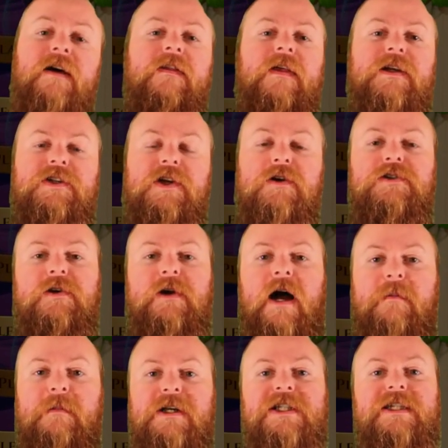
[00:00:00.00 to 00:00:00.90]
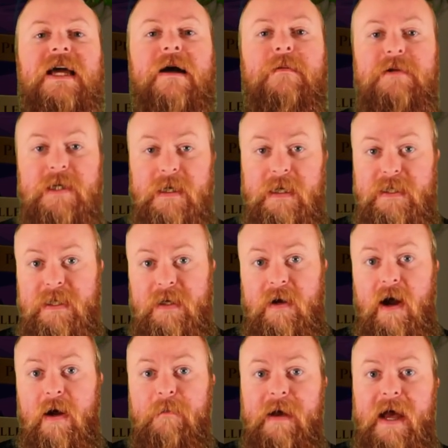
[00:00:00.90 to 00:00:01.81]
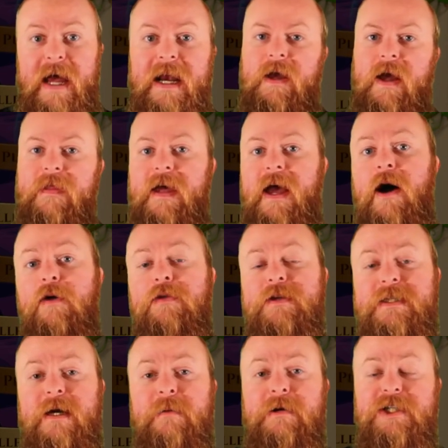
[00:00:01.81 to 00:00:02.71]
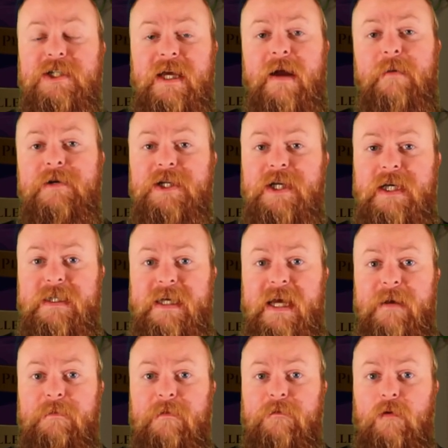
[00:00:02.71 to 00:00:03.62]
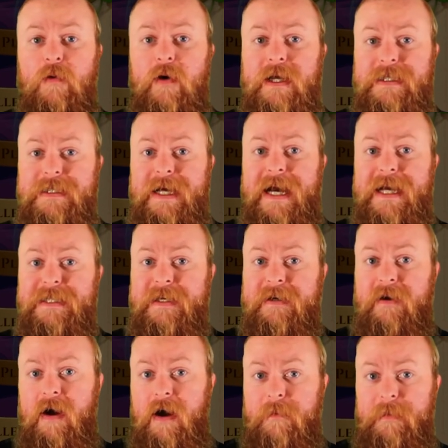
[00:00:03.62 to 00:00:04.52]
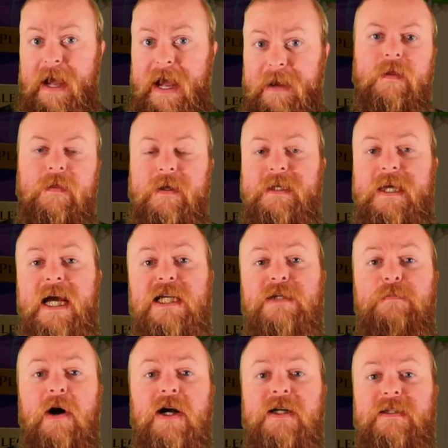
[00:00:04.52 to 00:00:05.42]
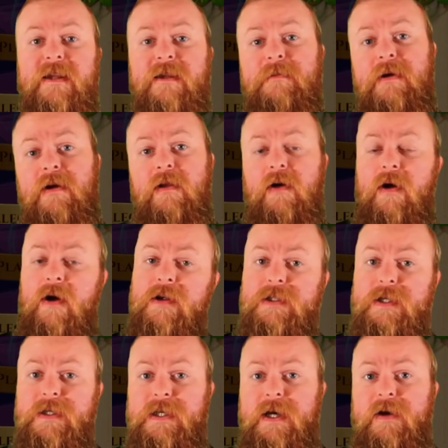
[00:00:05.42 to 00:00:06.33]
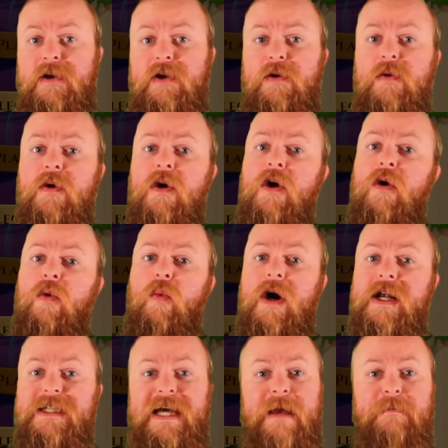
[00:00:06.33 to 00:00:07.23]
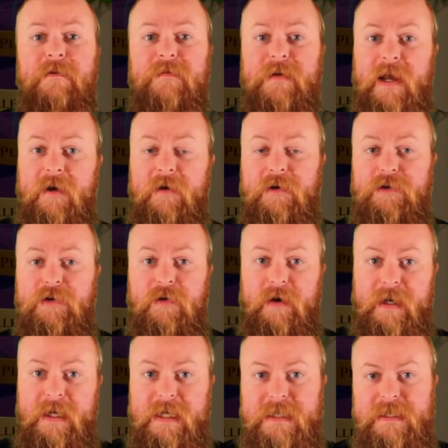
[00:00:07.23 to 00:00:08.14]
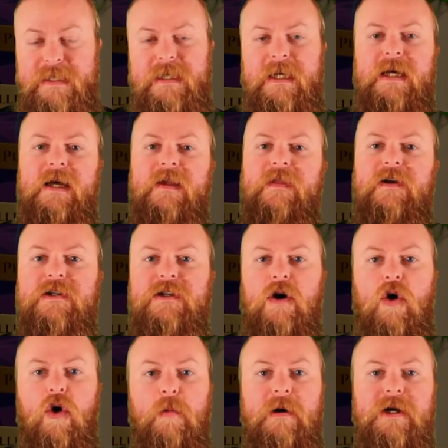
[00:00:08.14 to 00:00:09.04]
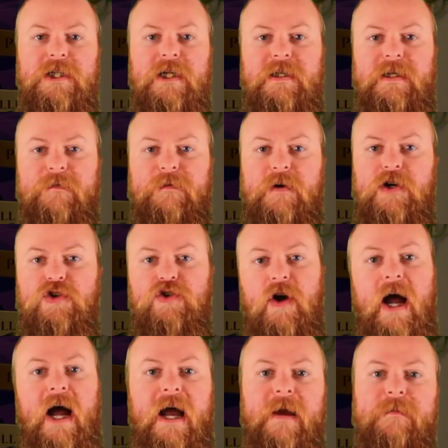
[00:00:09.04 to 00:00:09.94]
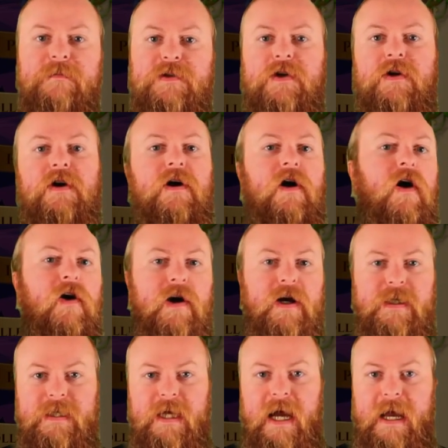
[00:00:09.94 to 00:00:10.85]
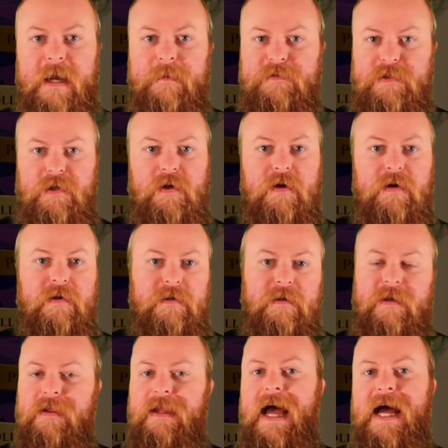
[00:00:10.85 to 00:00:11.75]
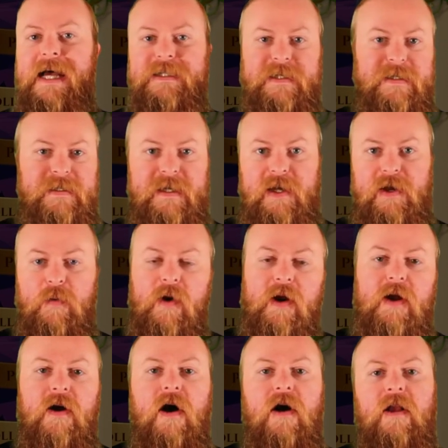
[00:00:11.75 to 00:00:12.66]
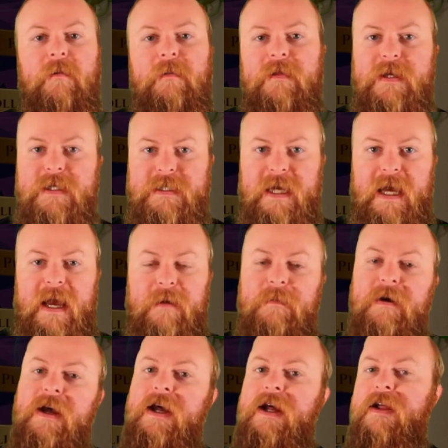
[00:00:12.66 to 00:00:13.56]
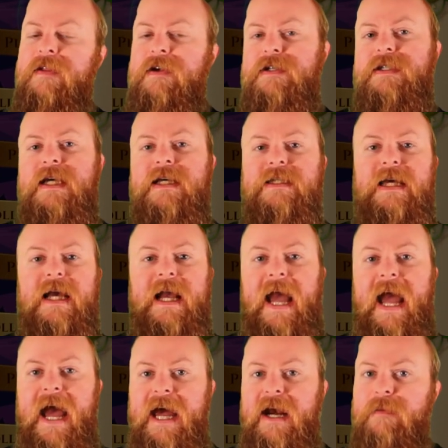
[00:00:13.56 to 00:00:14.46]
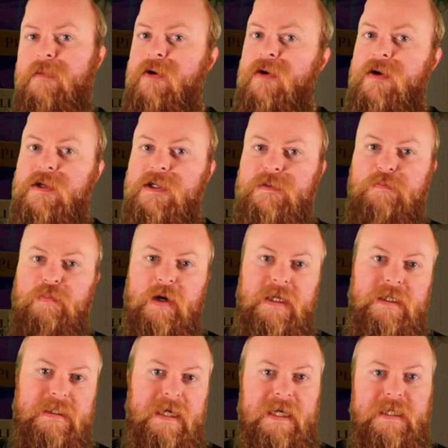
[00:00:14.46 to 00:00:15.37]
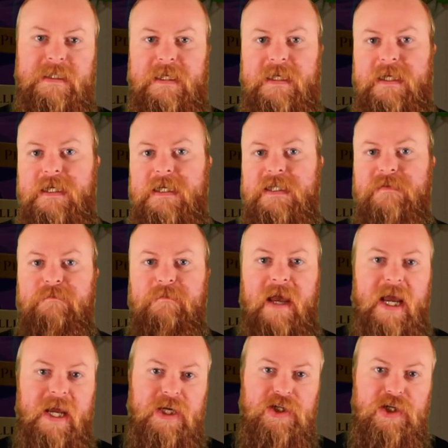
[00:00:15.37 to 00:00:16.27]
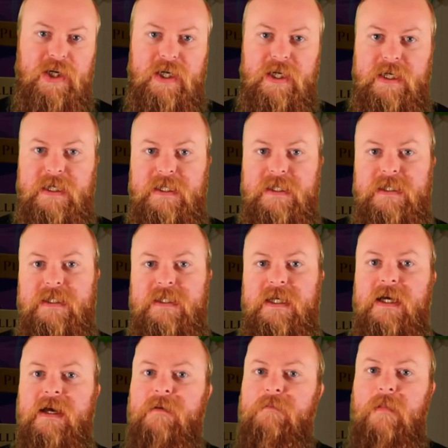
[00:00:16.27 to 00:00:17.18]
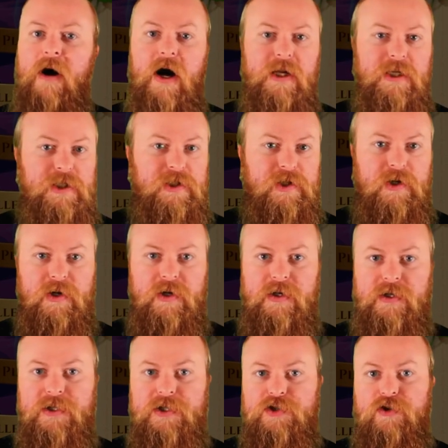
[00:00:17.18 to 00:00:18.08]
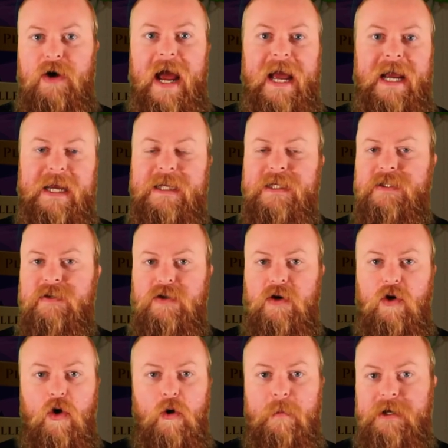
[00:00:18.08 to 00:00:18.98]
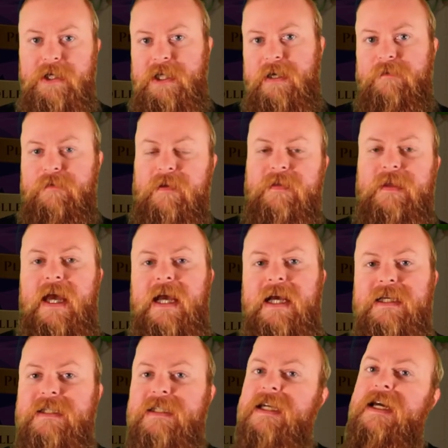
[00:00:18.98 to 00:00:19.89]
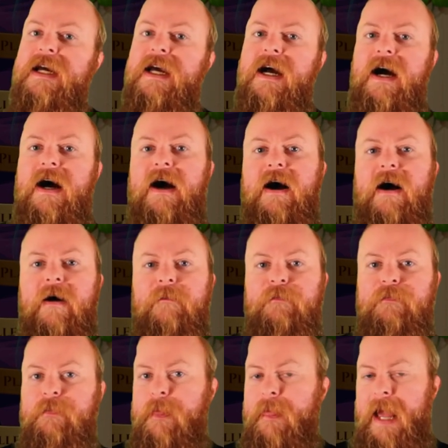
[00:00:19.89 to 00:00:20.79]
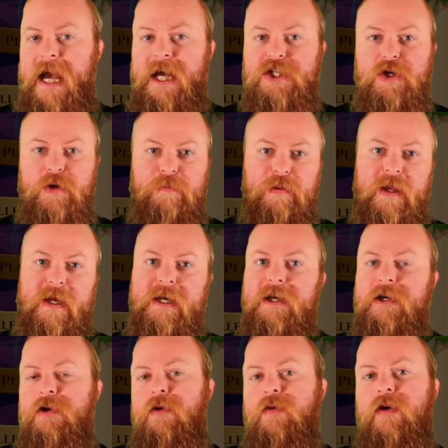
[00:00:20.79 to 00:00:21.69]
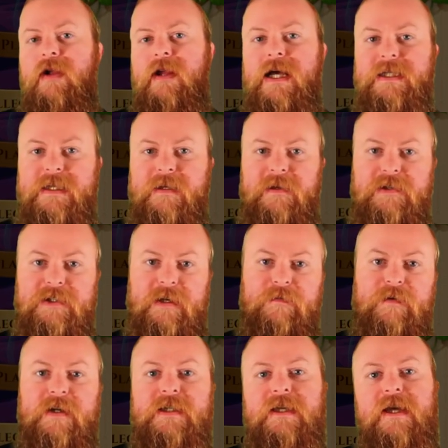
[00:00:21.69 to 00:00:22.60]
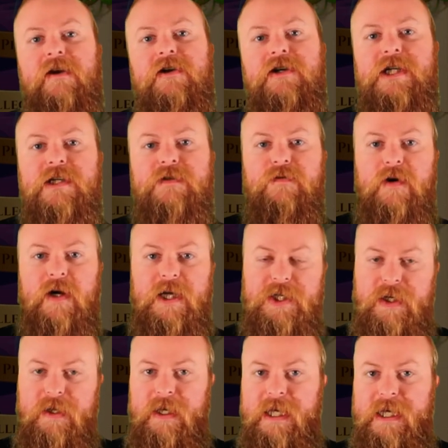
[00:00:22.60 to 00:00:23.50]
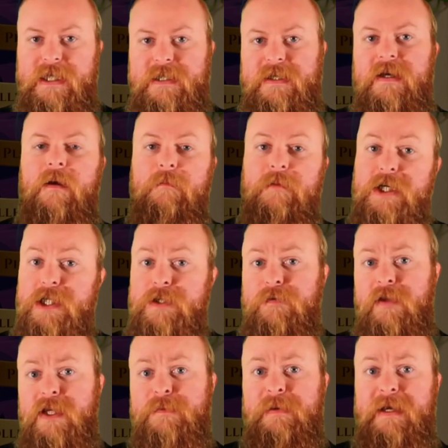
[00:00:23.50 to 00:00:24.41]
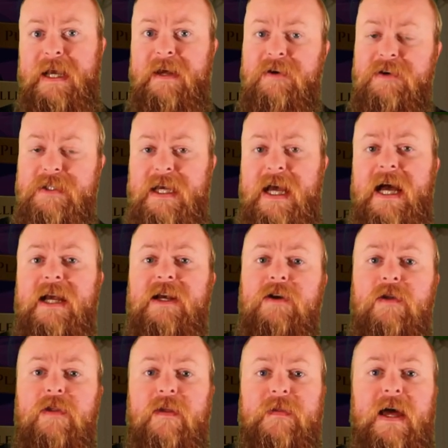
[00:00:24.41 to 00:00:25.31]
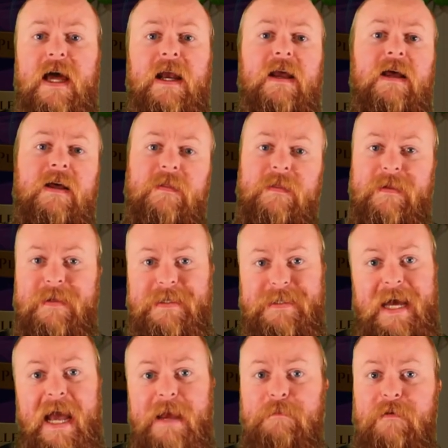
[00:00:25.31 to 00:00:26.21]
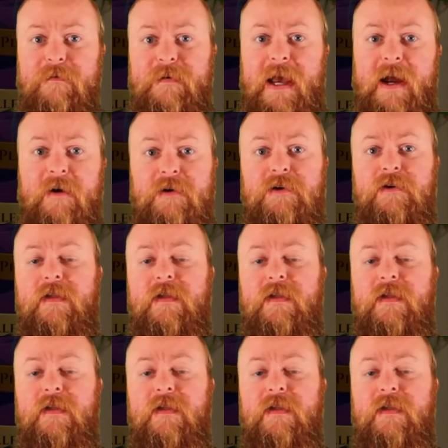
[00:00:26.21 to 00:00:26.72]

That shows you how much damage it does in combat, and the health is how much damage it can take before it dies in combat. The text box in the middle will also tell you what type of character it is. There's a whole bunch of different tribes or archetypes or classes that you want to call them in this game. There's things like animals, princesses, mages, monsters, dragons. There's a whole bunch of different things. As you play it, you'll realize that there's different synergies for each of these. But just for this beginner's guide, know that the type of character